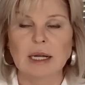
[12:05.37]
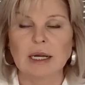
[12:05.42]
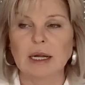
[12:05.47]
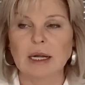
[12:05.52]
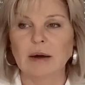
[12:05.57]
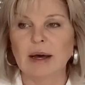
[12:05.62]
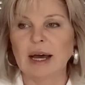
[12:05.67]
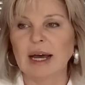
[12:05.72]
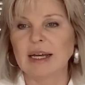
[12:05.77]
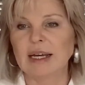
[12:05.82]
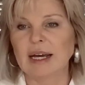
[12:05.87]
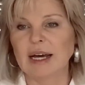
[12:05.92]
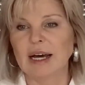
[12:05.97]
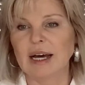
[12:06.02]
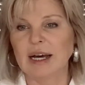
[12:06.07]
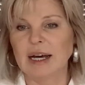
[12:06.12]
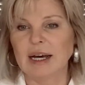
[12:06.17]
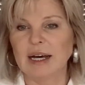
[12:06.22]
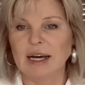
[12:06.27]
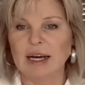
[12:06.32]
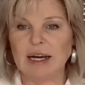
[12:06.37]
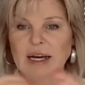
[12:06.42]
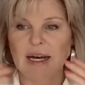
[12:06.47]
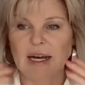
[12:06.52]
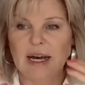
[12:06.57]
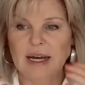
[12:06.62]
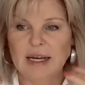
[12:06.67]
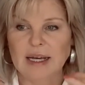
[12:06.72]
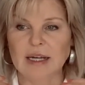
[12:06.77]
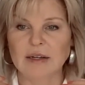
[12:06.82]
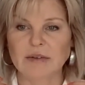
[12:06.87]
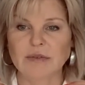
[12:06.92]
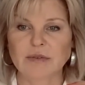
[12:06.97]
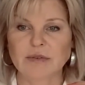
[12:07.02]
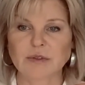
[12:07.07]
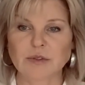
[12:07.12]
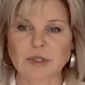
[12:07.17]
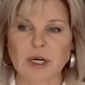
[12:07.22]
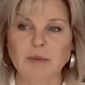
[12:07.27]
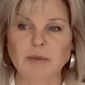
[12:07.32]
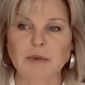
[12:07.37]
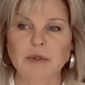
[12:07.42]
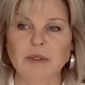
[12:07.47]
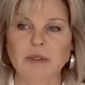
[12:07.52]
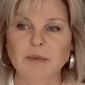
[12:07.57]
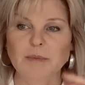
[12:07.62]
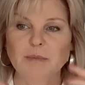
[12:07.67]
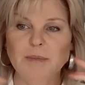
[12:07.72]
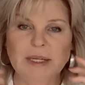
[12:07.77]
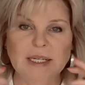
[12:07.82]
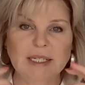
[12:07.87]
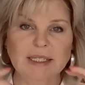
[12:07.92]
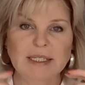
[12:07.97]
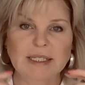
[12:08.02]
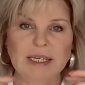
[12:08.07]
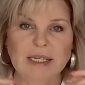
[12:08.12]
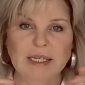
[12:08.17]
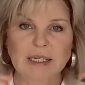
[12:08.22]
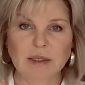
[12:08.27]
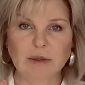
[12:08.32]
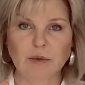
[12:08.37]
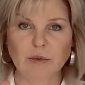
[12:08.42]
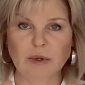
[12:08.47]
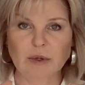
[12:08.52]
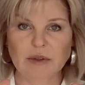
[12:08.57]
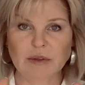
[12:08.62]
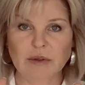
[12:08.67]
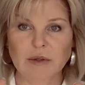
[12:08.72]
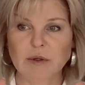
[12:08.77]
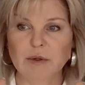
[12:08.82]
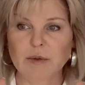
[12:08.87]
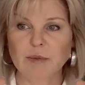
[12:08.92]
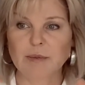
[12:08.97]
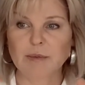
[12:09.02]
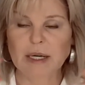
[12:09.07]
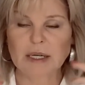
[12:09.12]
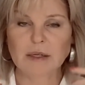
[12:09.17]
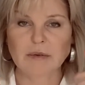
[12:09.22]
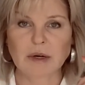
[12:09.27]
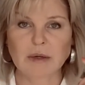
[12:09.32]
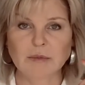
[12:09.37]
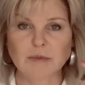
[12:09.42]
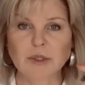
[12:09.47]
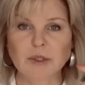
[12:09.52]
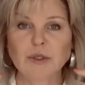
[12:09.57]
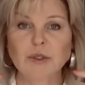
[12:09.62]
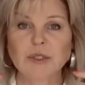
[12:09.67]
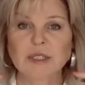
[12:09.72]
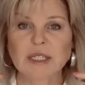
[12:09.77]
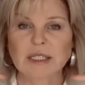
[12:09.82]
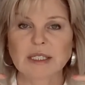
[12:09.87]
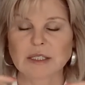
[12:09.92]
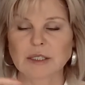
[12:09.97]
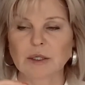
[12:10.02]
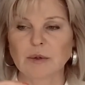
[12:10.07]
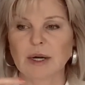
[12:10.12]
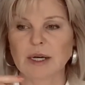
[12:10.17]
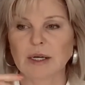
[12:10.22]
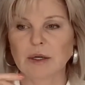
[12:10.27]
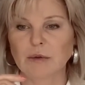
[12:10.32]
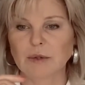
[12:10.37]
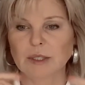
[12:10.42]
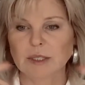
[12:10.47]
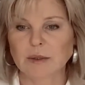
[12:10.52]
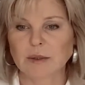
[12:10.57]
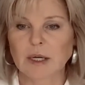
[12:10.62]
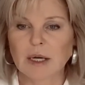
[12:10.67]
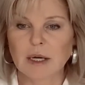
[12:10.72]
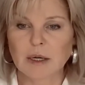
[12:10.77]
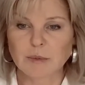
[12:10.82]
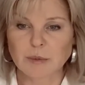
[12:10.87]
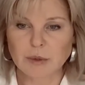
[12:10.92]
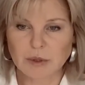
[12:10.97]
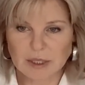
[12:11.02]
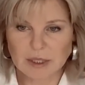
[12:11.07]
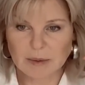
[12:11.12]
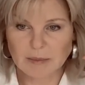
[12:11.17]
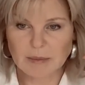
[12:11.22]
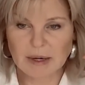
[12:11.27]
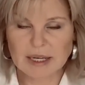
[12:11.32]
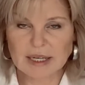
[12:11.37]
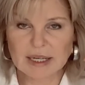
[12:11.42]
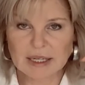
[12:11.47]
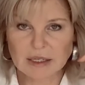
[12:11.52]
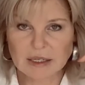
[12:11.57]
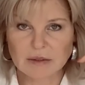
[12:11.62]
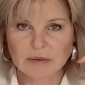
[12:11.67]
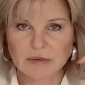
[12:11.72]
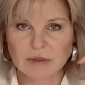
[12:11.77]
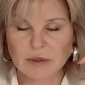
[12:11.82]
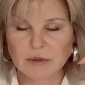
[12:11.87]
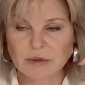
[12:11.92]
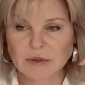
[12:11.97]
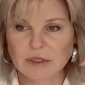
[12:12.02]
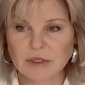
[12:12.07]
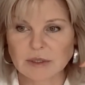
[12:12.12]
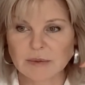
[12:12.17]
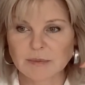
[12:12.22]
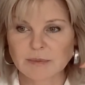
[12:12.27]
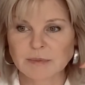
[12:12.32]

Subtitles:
Now I have trouble meditating with no background music, so I always put in my earphones,